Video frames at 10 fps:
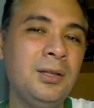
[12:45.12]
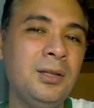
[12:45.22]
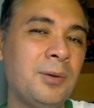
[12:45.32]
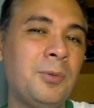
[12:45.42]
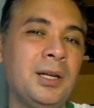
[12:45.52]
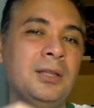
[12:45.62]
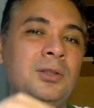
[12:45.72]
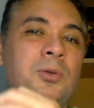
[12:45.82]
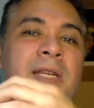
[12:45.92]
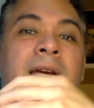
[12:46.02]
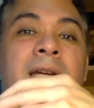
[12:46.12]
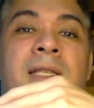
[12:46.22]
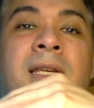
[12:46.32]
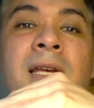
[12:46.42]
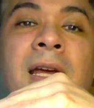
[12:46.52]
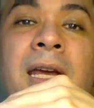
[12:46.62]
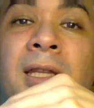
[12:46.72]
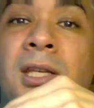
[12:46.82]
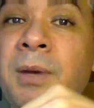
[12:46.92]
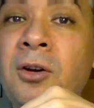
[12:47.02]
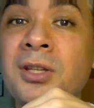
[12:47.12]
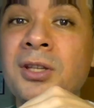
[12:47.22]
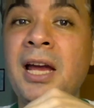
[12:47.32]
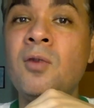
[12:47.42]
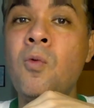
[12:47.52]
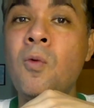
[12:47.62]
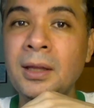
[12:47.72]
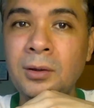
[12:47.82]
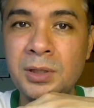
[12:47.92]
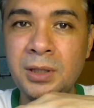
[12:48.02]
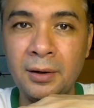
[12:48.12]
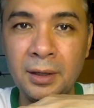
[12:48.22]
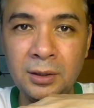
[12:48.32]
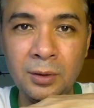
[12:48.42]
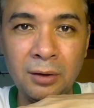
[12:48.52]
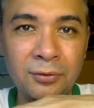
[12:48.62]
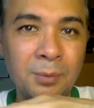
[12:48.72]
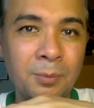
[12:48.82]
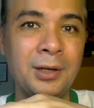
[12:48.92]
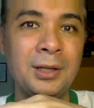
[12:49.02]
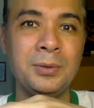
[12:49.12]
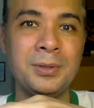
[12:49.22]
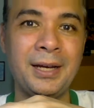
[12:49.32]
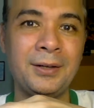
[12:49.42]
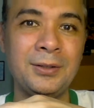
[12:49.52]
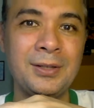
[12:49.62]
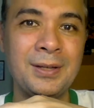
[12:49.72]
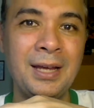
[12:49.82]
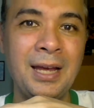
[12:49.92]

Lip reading: you for more than 2 seconds, it is because I want to stare at you now for more than 2 seconds.